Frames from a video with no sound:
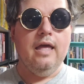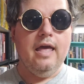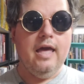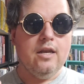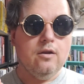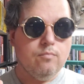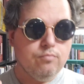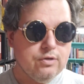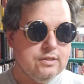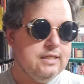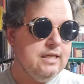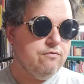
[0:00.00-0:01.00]
and
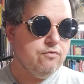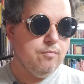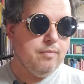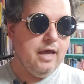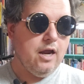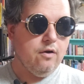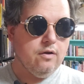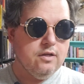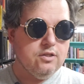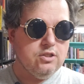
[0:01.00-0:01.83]
proceed from there.